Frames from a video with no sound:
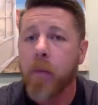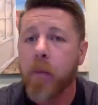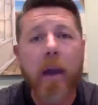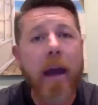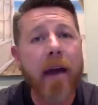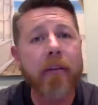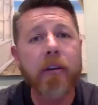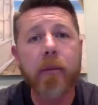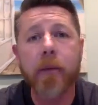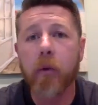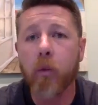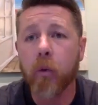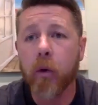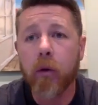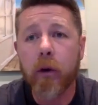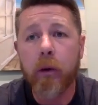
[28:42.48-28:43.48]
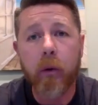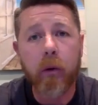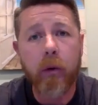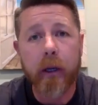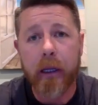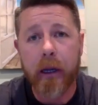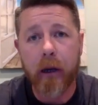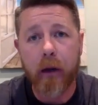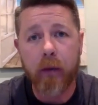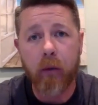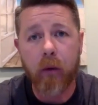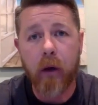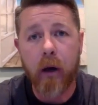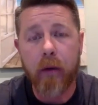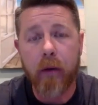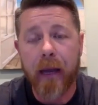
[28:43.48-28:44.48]
We have to be really, really careful
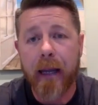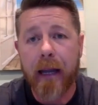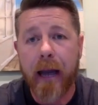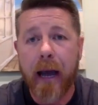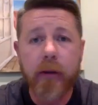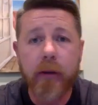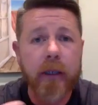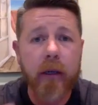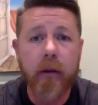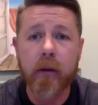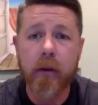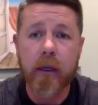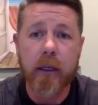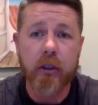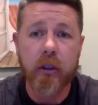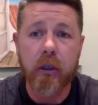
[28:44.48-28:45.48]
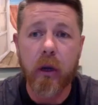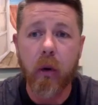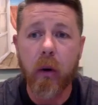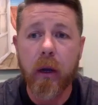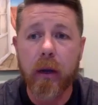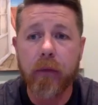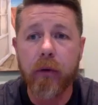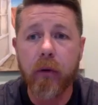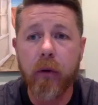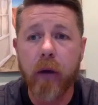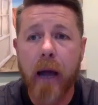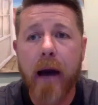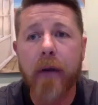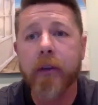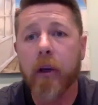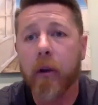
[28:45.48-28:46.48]
of. And I'll tell you this, you know, if you're
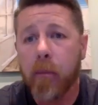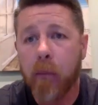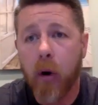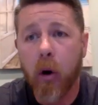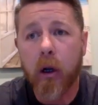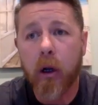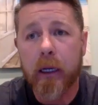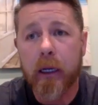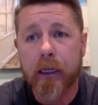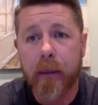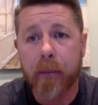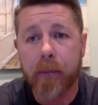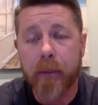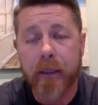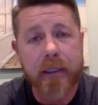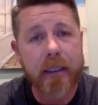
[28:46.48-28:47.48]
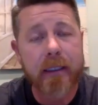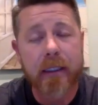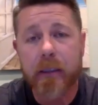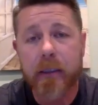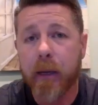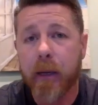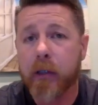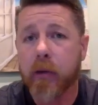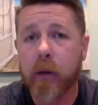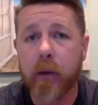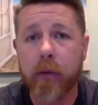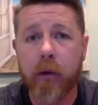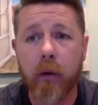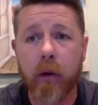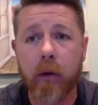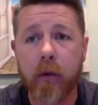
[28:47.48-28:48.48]
out there marketing a business, especially
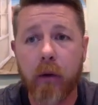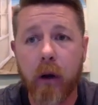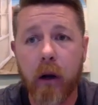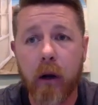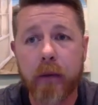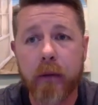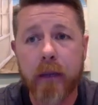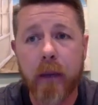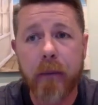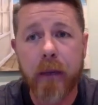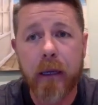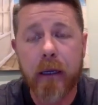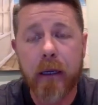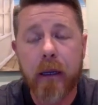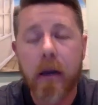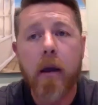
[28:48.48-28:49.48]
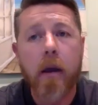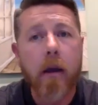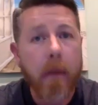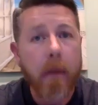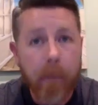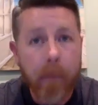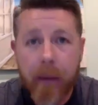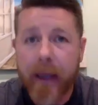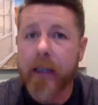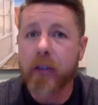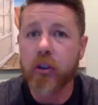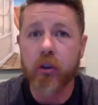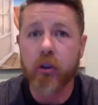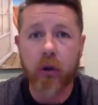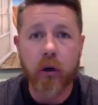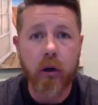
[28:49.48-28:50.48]
if you're in front of something, make
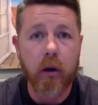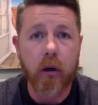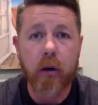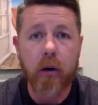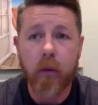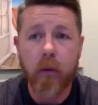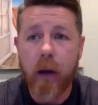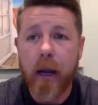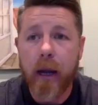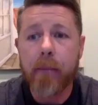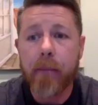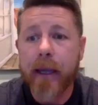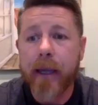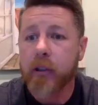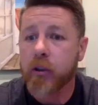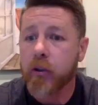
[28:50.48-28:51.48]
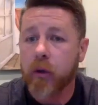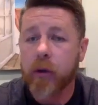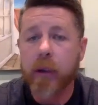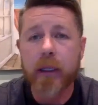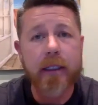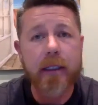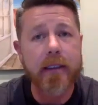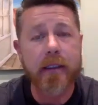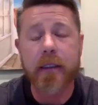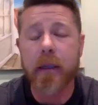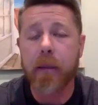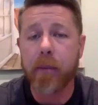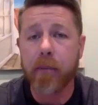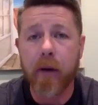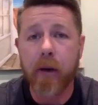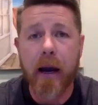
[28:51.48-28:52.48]
sure that it's as
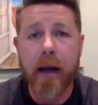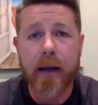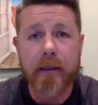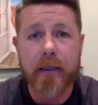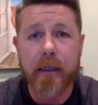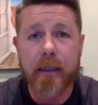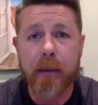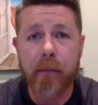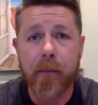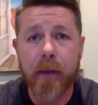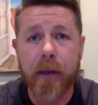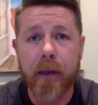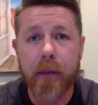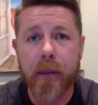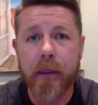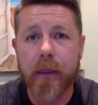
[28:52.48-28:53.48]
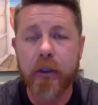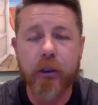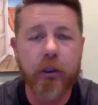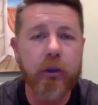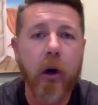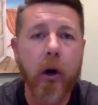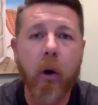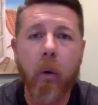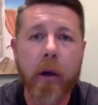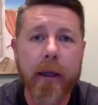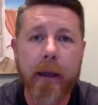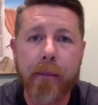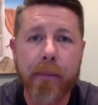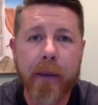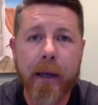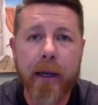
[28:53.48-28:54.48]
compliant as it can be, because you don't want to
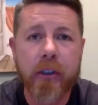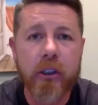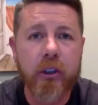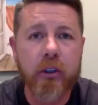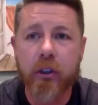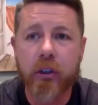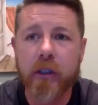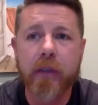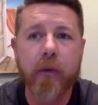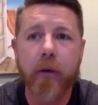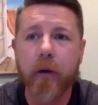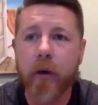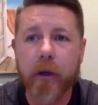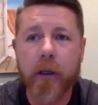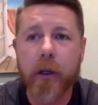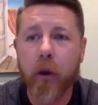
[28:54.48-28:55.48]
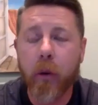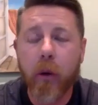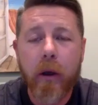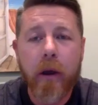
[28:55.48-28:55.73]
get pinched just for, you know,